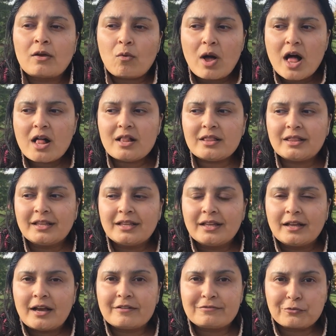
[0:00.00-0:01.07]
Well,
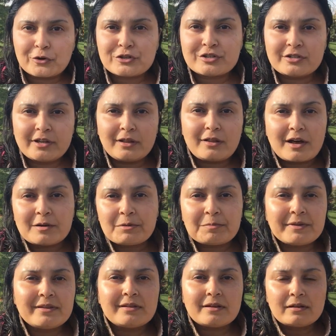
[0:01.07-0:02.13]
unfortunately, a lot of
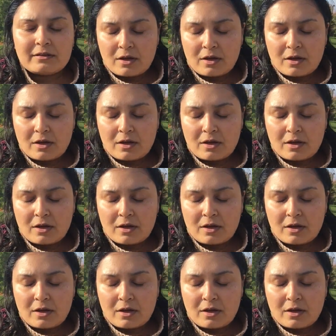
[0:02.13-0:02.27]
people,